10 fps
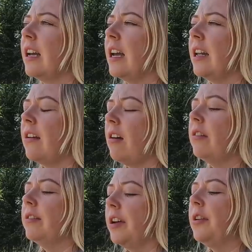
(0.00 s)
And
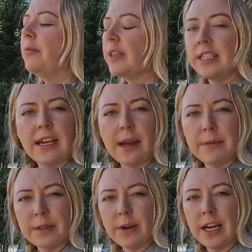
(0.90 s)
I'll know when the
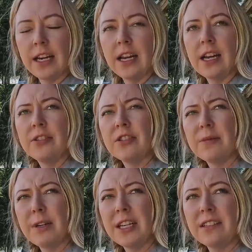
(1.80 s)
time is right. And
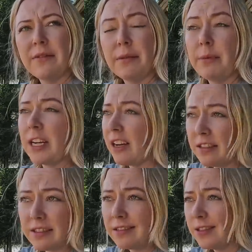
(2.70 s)
just because everybody
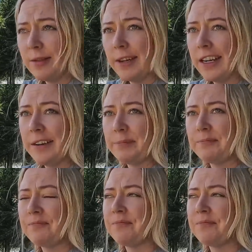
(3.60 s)
else is doing it,